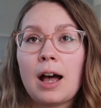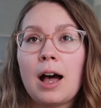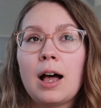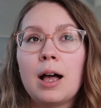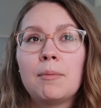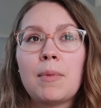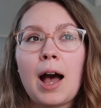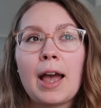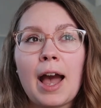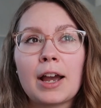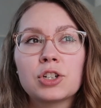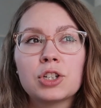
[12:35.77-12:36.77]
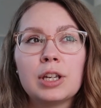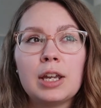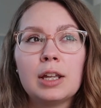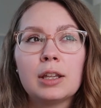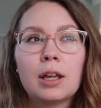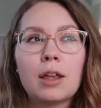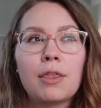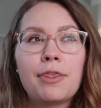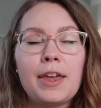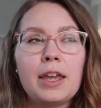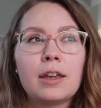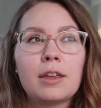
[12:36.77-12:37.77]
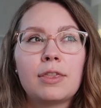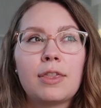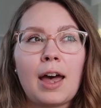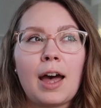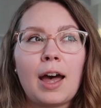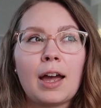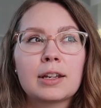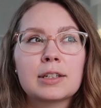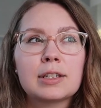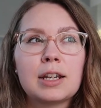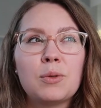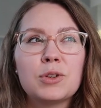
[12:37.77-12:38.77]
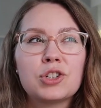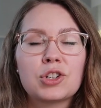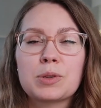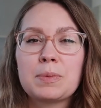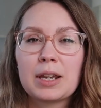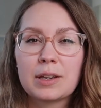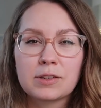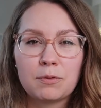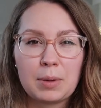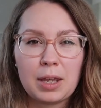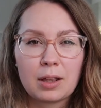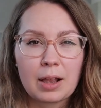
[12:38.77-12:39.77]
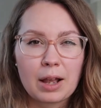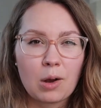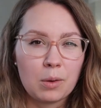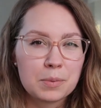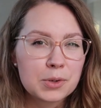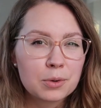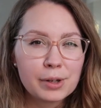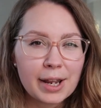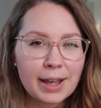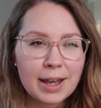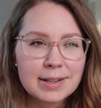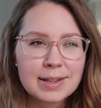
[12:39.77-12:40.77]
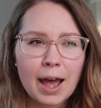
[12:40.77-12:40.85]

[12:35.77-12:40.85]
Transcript: Um, I actually think that it was just because of being like homeschooled, I guess.